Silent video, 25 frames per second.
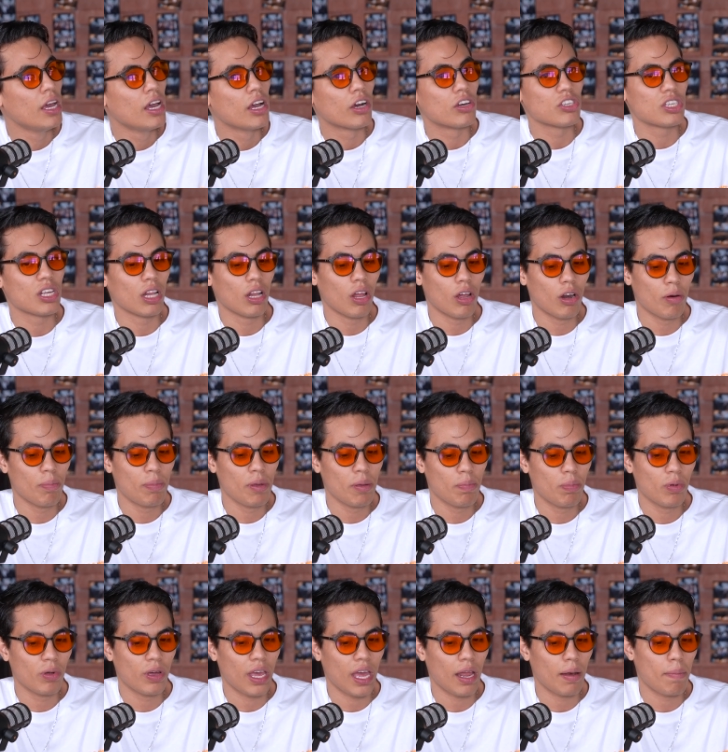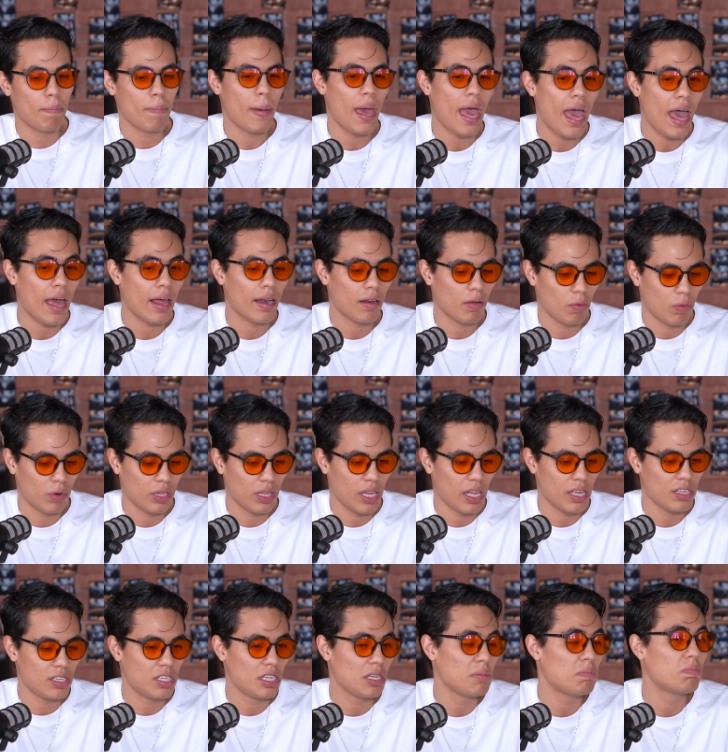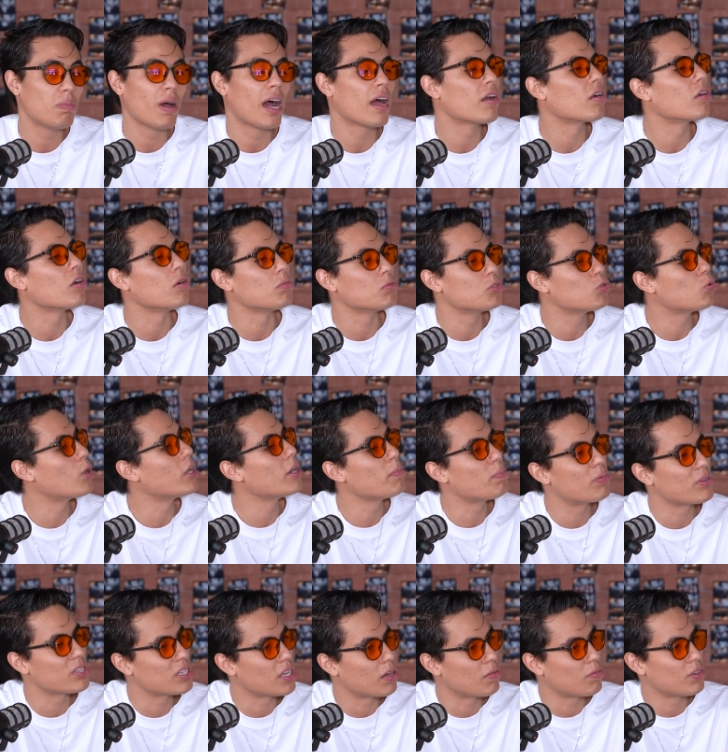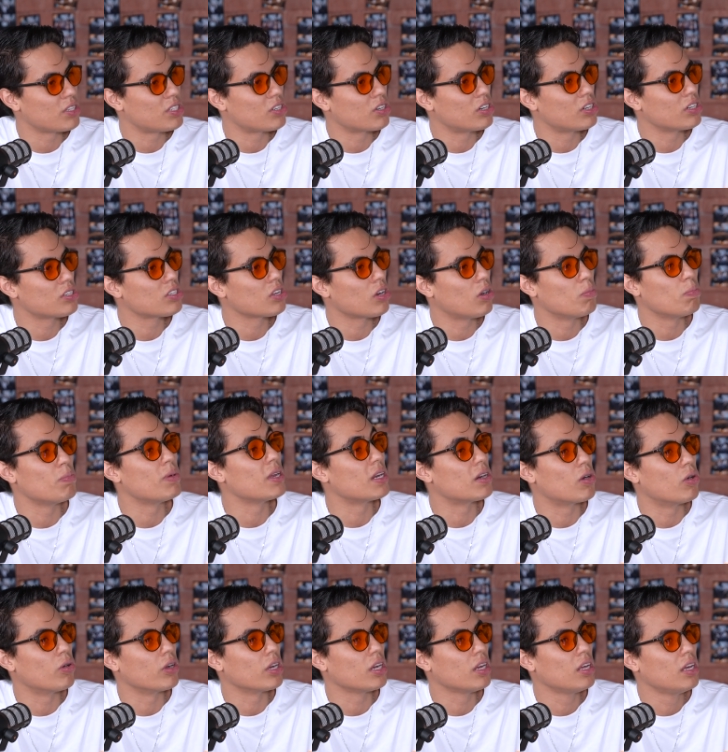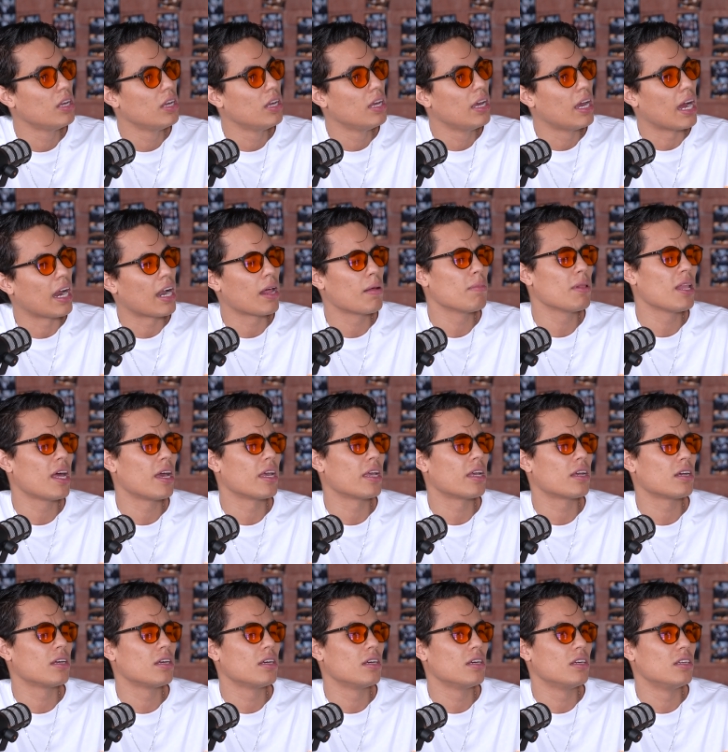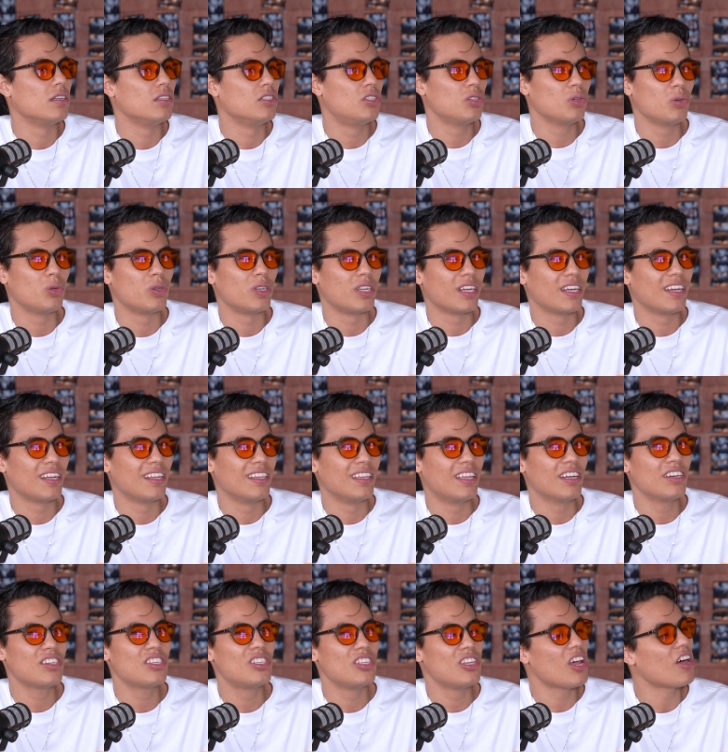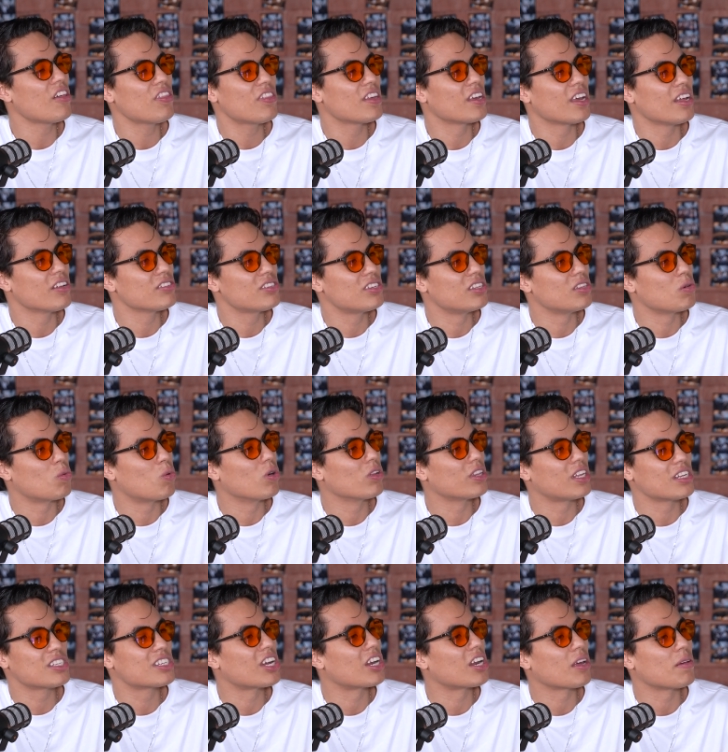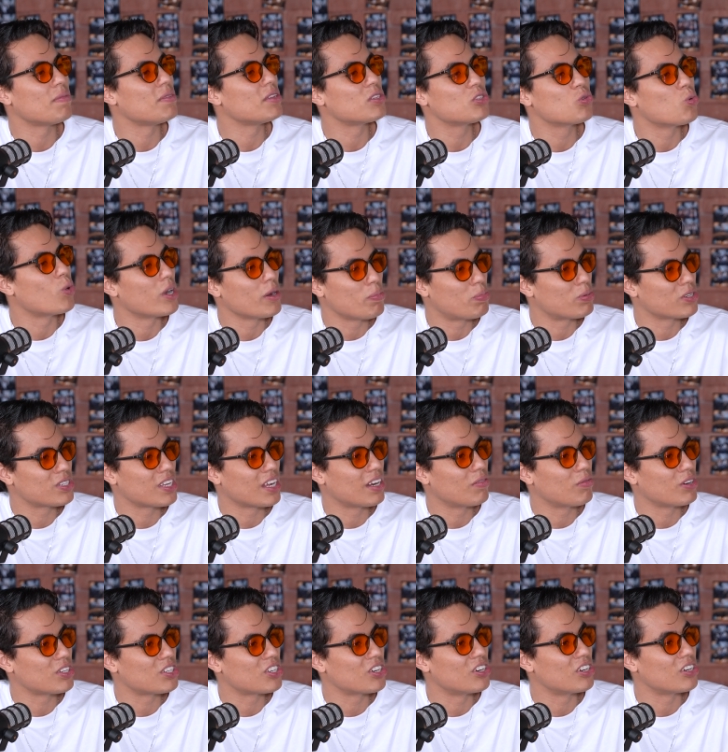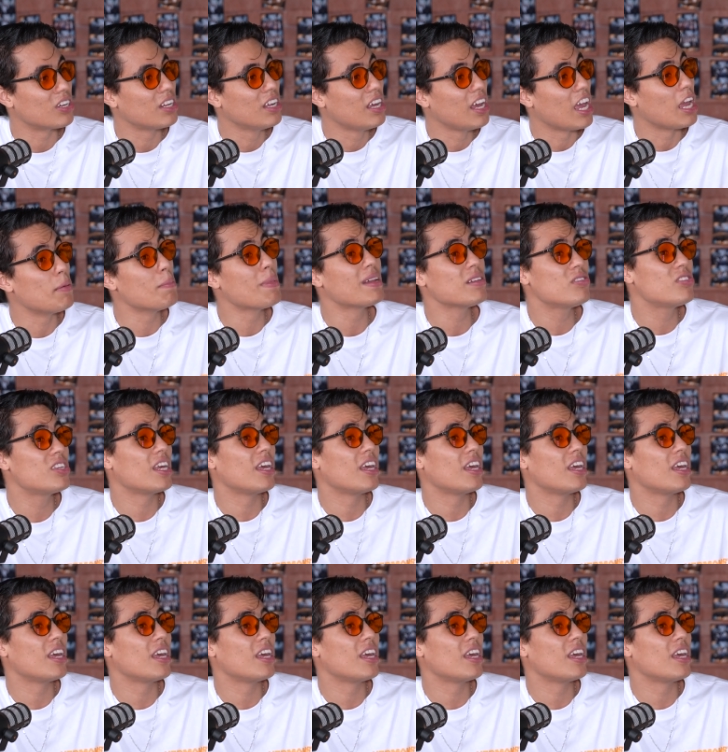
Because a lot of people get mad when they see, I don't know, 20% returns on Bitcoin. And I'm like, dude, there's nothing else in the world that's going to give you 20% return. It must,